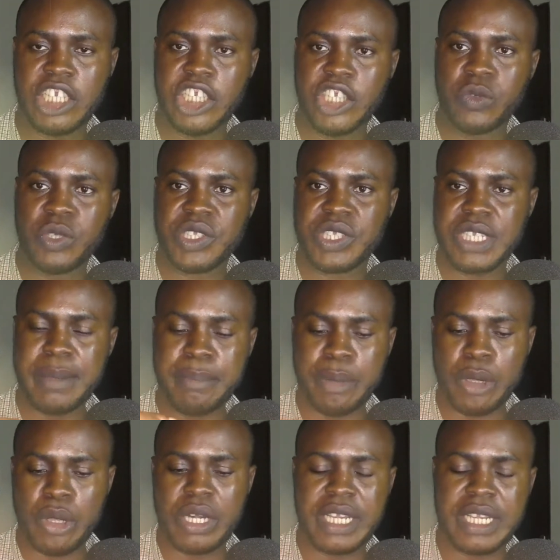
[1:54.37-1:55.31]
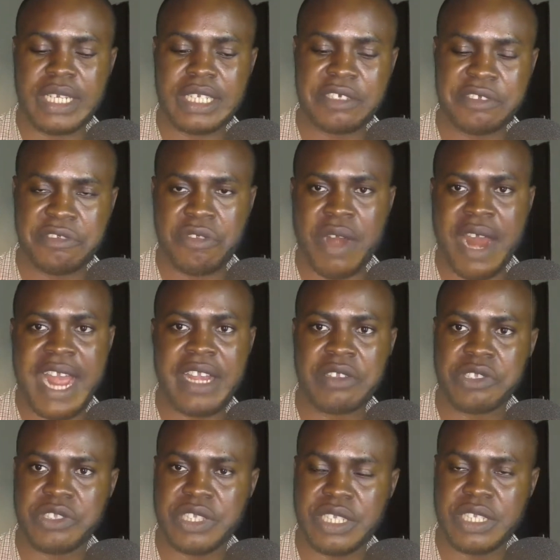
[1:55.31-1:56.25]
you will see burning,
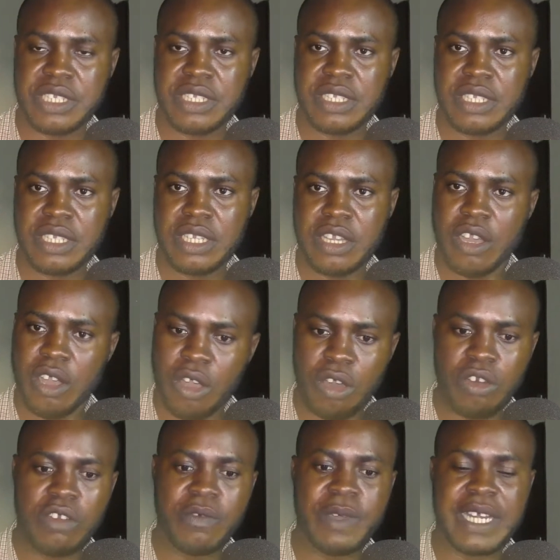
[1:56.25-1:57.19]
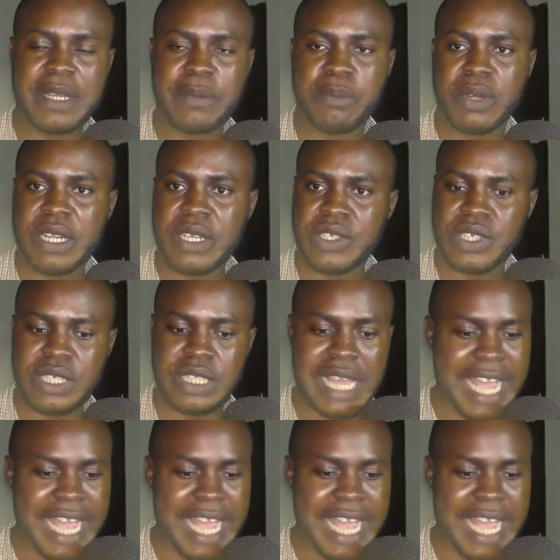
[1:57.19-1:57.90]
rioting all over the places.